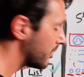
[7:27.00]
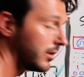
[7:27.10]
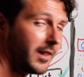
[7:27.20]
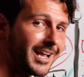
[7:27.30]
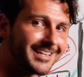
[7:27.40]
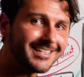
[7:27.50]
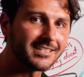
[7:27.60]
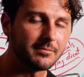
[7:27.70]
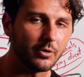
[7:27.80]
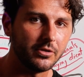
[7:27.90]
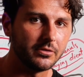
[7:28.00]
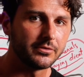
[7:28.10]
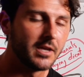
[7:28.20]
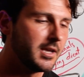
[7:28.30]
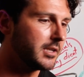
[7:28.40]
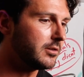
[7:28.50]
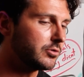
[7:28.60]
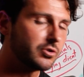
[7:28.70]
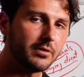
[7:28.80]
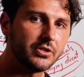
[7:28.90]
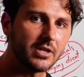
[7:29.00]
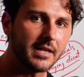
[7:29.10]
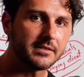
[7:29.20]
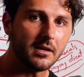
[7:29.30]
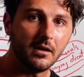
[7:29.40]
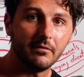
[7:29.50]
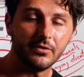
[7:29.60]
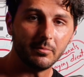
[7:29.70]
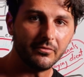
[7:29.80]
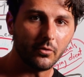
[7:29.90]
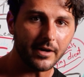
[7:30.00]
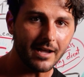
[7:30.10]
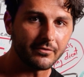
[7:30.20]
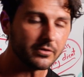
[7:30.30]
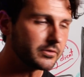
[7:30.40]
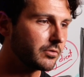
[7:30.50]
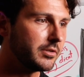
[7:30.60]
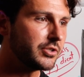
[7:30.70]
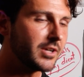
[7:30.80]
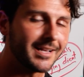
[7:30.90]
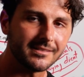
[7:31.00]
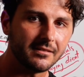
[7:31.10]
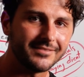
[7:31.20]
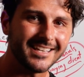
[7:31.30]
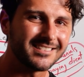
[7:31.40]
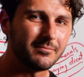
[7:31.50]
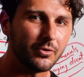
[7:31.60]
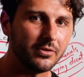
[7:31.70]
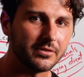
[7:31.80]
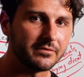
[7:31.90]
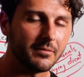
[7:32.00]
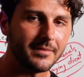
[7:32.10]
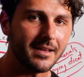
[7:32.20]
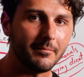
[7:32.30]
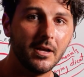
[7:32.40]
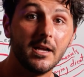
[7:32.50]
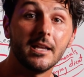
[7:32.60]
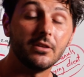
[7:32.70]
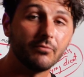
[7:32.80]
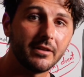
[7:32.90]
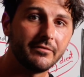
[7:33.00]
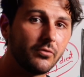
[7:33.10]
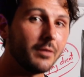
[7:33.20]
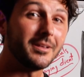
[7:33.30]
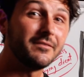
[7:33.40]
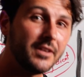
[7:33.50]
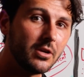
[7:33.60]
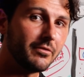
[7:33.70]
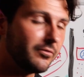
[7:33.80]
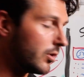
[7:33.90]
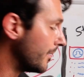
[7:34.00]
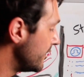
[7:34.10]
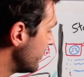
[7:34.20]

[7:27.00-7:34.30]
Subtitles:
client testimonials, screenshots of their before and afters, screenshots of testimonials from them in written form, in video form. And